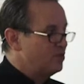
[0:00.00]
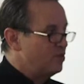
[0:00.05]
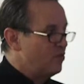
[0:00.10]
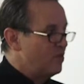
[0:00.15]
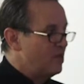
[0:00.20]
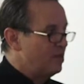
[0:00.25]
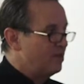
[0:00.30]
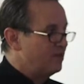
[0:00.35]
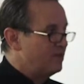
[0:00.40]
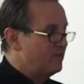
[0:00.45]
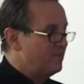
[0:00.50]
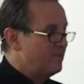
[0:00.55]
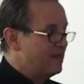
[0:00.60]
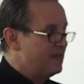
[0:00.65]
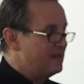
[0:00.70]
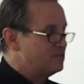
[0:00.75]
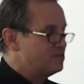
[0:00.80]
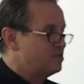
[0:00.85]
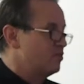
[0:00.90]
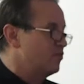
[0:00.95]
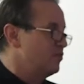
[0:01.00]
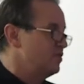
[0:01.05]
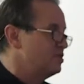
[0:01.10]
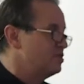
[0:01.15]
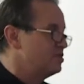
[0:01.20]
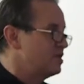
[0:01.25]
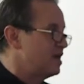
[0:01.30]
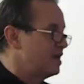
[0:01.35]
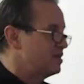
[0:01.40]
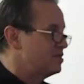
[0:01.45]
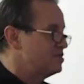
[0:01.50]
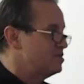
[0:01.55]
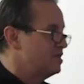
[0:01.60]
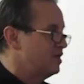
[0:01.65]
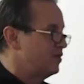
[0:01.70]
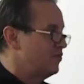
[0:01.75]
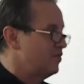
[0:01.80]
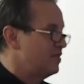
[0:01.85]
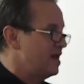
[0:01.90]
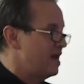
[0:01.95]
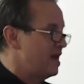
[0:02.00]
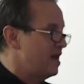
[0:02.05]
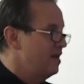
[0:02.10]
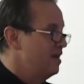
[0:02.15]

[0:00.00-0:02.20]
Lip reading: well to the base. So we just kind of stick with that.